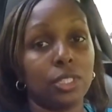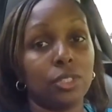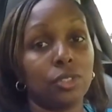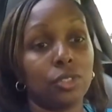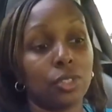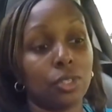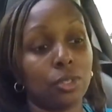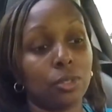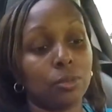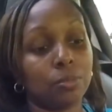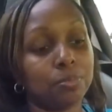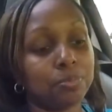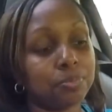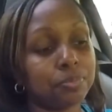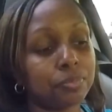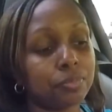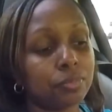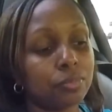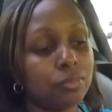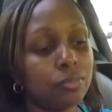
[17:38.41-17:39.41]
So
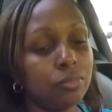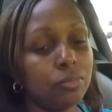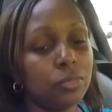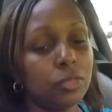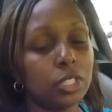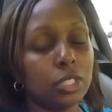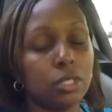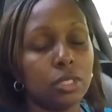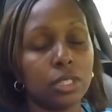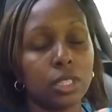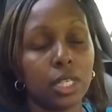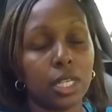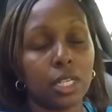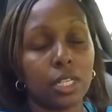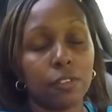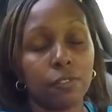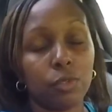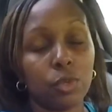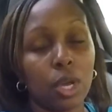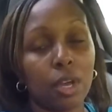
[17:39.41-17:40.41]
yeah,
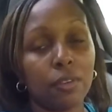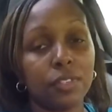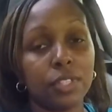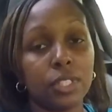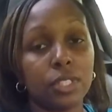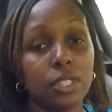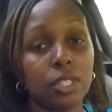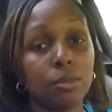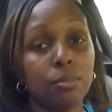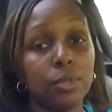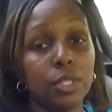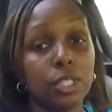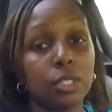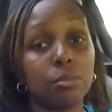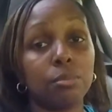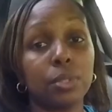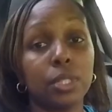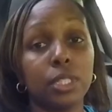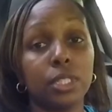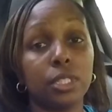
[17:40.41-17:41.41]
if you have any tidbits,
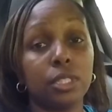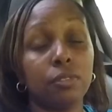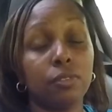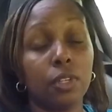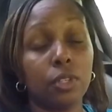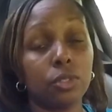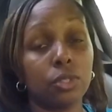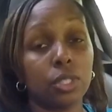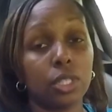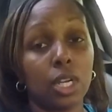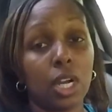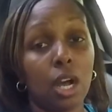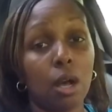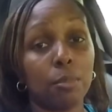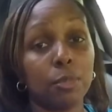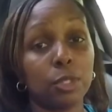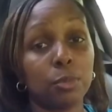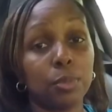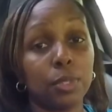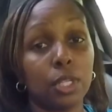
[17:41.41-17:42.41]
please leave those in the
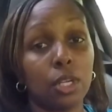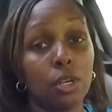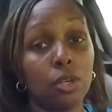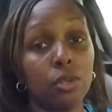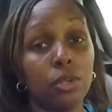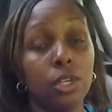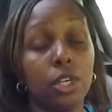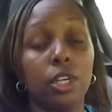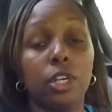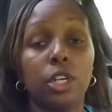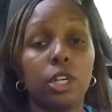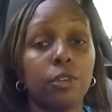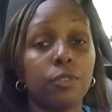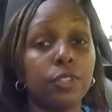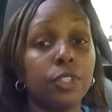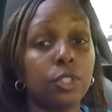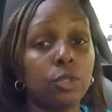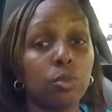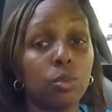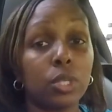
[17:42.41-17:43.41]
comments below. If
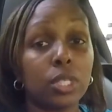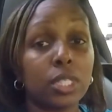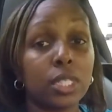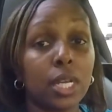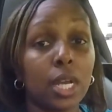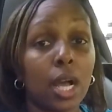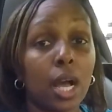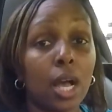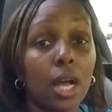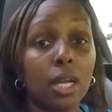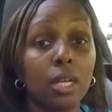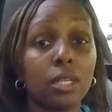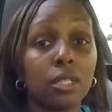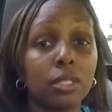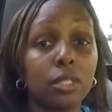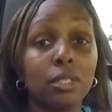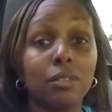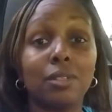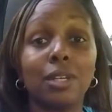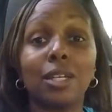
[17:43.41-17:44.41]
you just want to say hi,
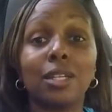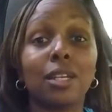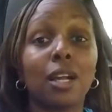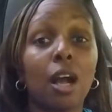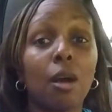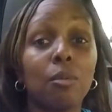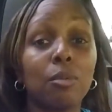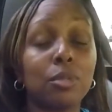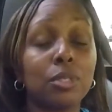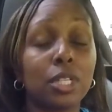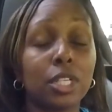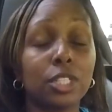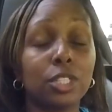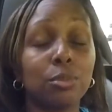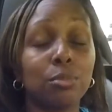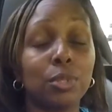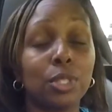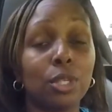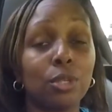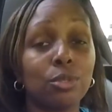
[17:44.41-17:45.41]
leave that in the comments
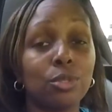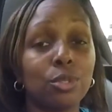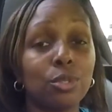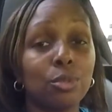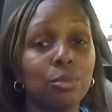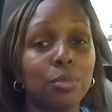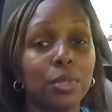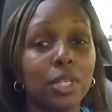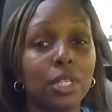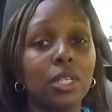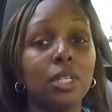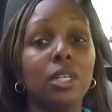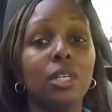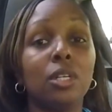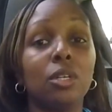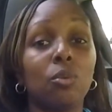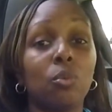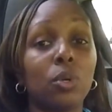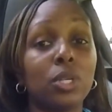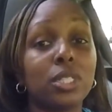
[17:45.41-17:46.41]
section below too. But
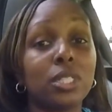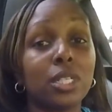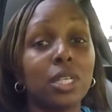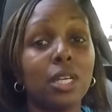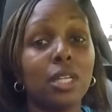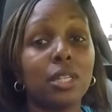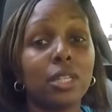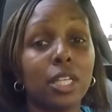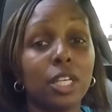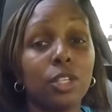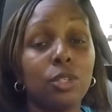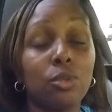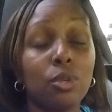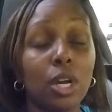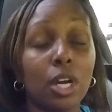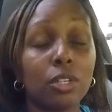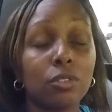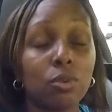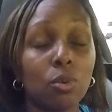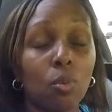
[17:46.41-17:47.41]
once again, thank you
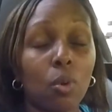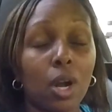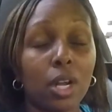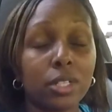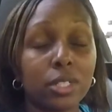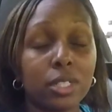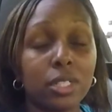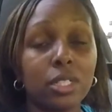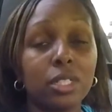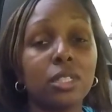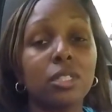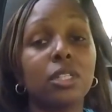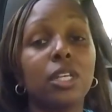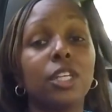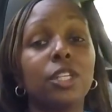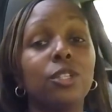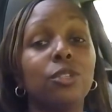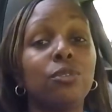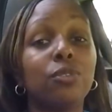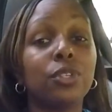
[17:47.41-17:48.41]
guys for watching.
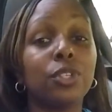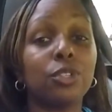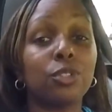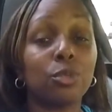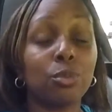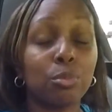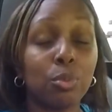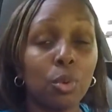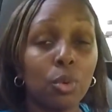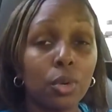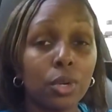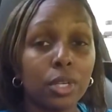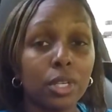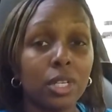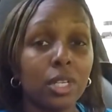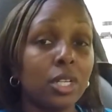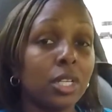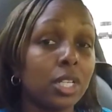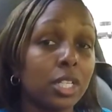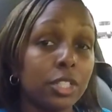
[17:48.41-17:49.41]
Thank you for your support.
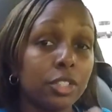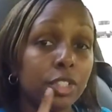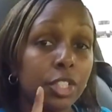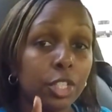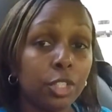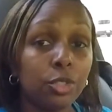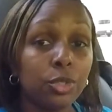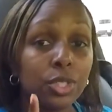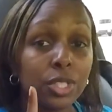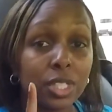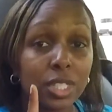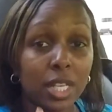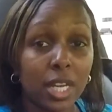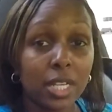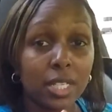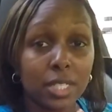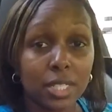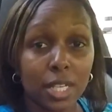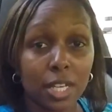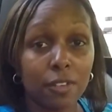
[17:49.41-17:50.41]
Continue to
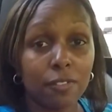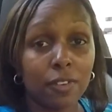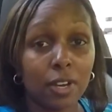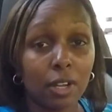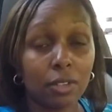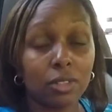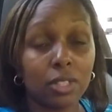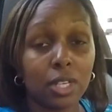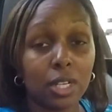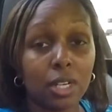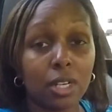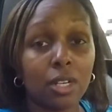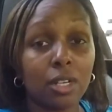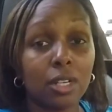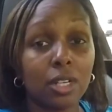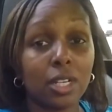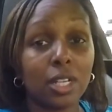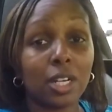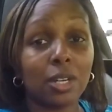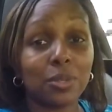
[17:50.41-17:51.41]
stay safe out there,
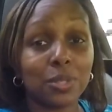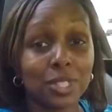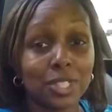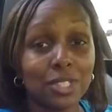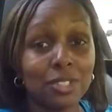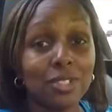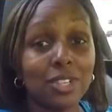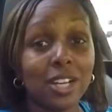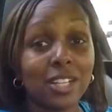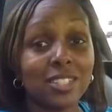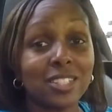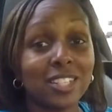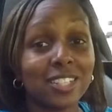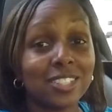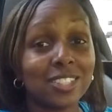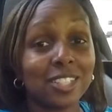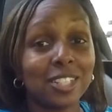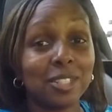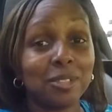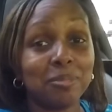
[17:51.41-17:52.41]
and I will see you guys
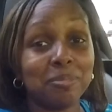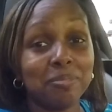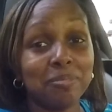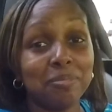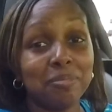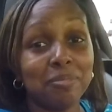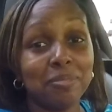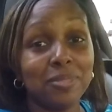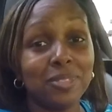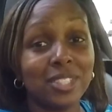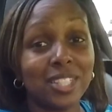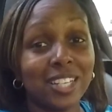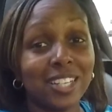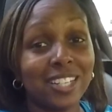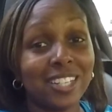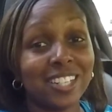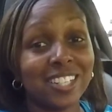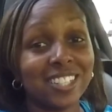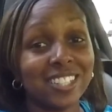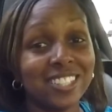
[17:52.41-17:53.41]
next time. Take
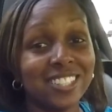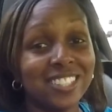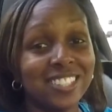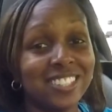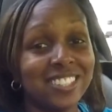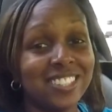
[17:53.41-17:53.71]
care.